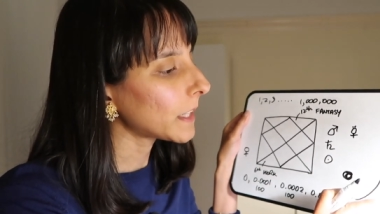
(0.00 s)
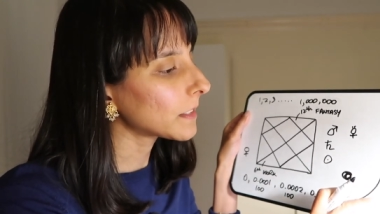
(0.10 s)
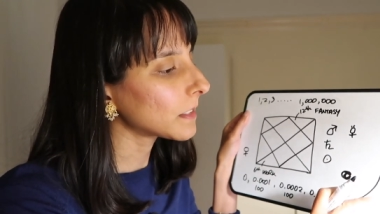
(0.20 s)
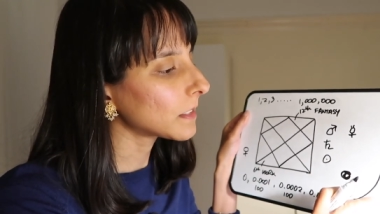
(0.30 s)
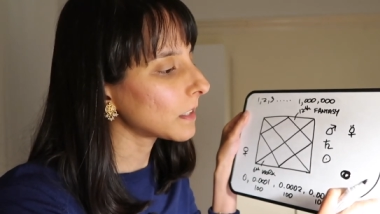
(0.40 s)
a
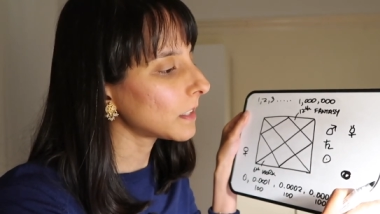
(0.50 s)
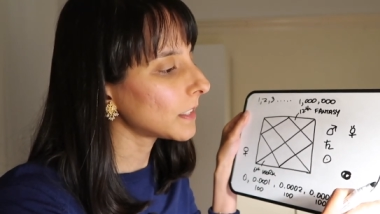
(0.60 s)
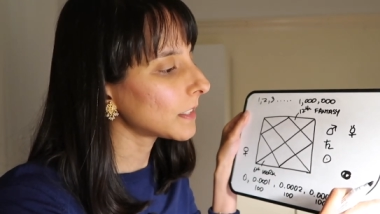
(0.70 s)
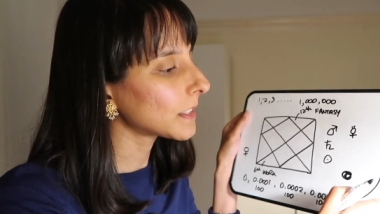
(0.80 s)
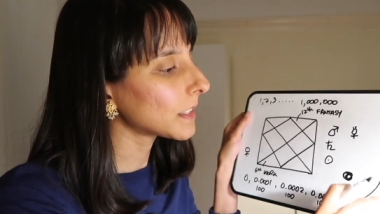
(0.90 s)

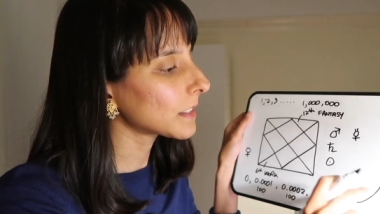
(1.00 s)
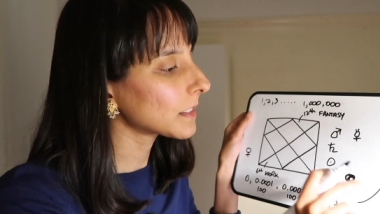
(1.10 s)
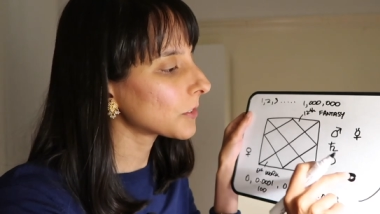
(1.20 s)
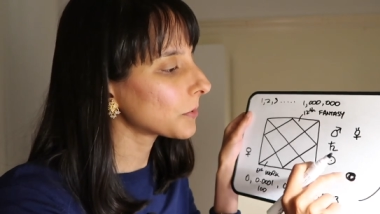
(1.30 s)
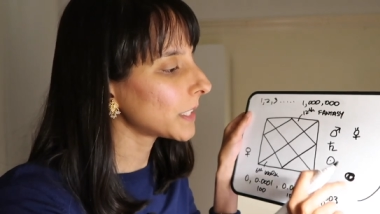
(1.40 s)
Saturnian
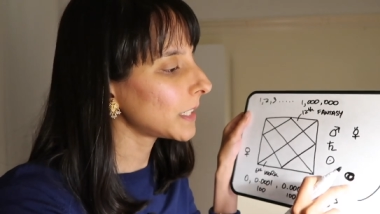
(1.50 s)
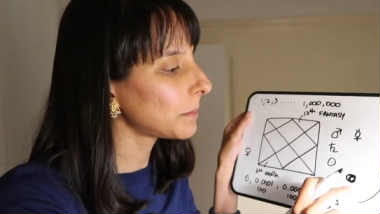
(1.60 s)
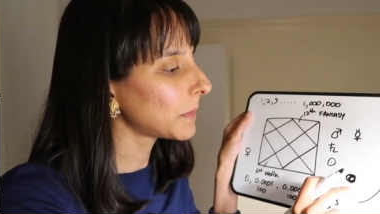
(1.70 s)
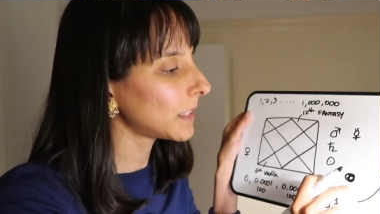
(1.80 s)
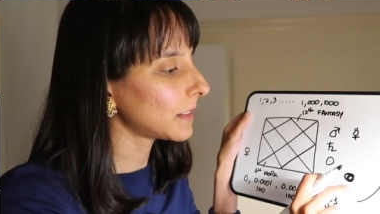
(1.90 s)
doesn't
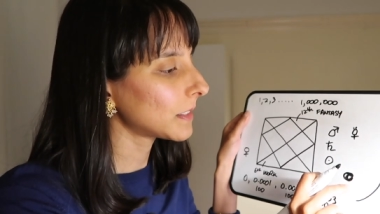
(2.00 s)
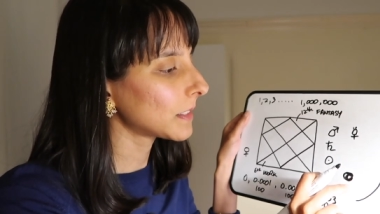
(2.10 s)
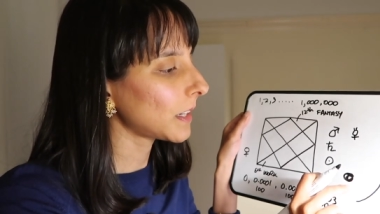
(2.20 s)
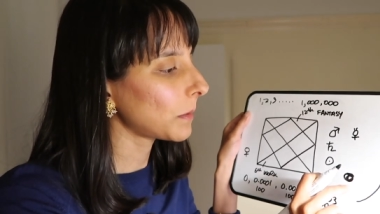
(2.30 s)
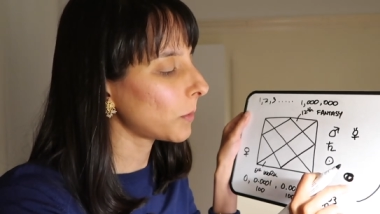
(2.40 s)
dream in the
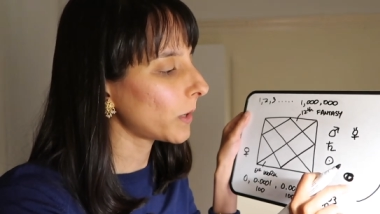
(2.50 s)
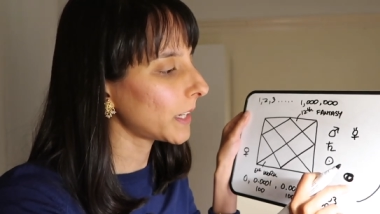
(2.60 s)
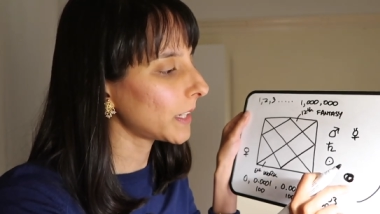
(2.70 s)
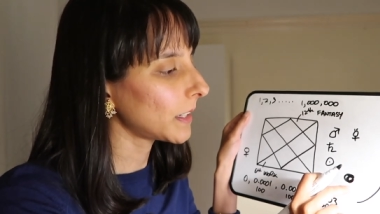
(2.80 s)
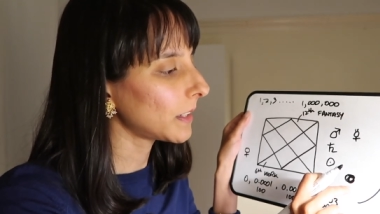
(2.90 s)
same
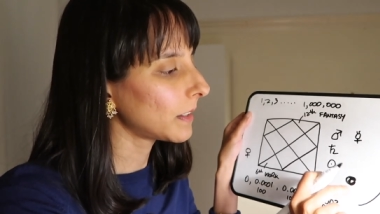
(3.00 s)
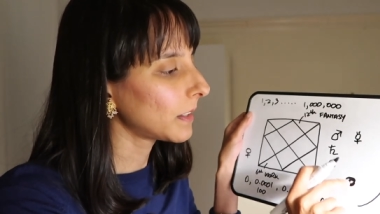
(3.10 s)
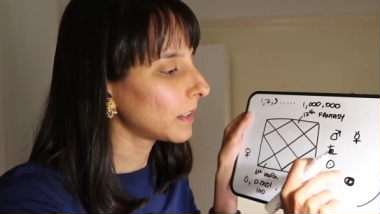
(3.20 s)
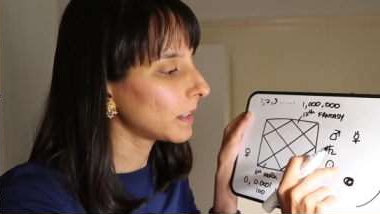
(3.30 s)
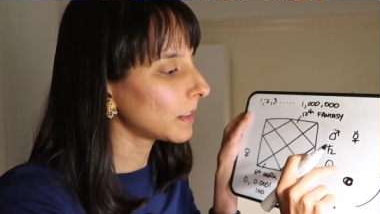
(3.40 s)
way
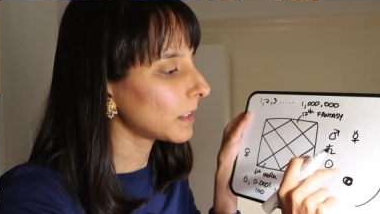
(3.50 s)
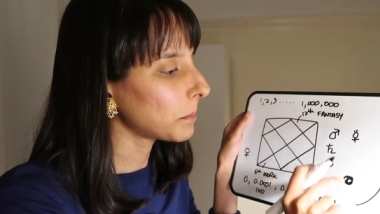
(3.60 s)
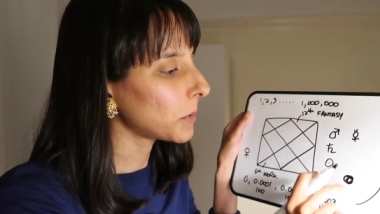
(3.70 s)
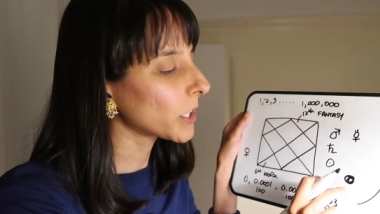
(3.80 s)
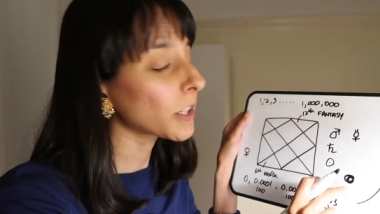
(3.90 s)
that a
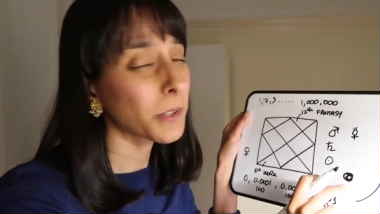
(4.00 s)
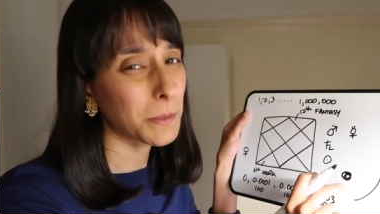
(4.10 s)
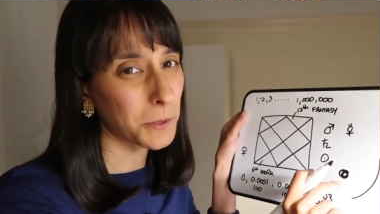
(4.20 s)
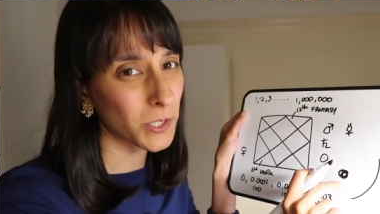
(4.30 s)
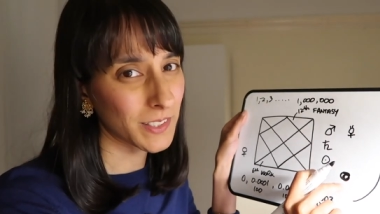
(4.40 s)
Mercury
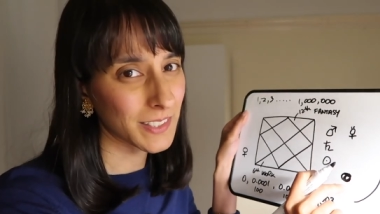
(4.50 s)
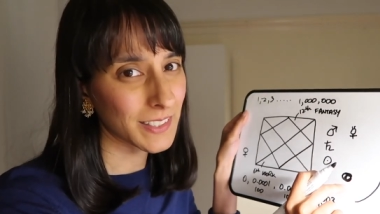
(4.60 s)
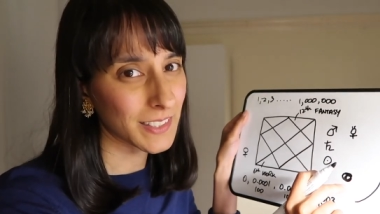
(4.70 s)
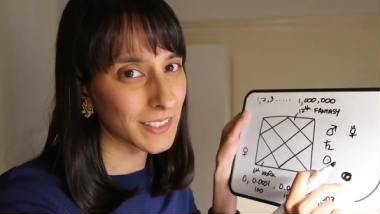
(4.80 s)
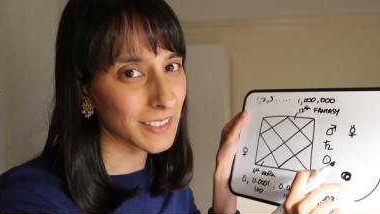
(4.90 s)

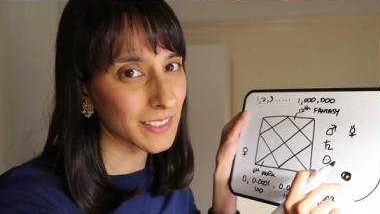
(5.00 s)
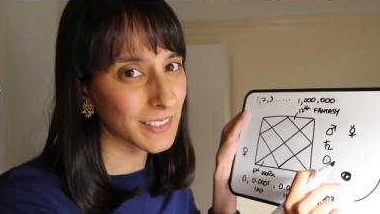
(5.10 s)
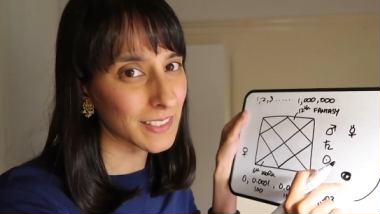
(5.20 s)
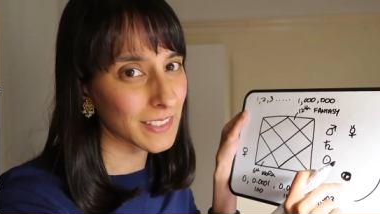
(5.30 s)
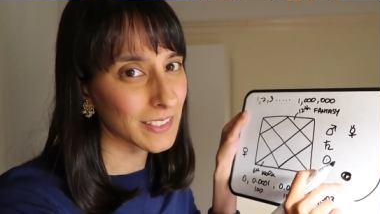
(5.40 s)
person
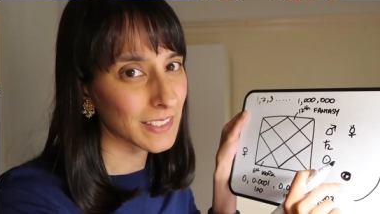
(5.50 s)
does,